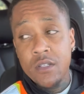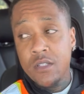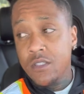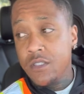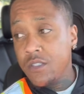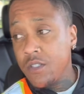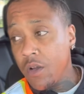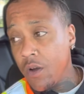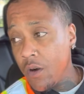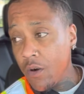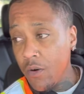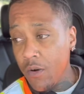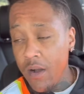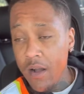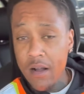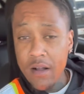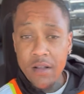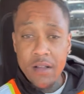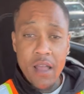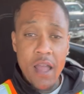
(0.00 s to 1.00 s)
So
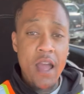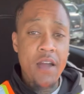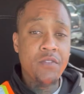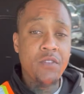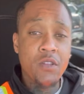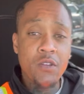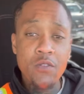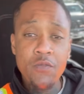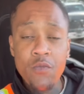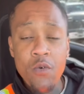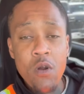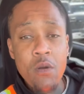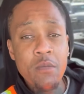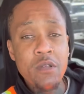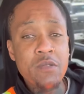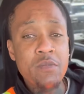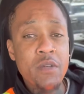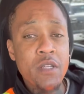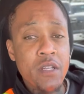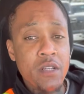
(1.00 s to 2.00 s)
after the
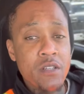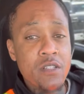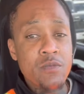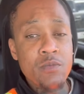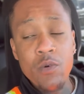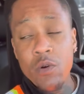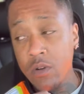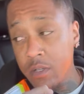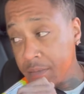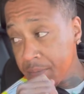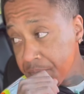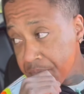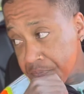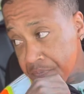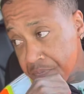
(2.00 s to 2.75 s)
foreman's meeting this morning,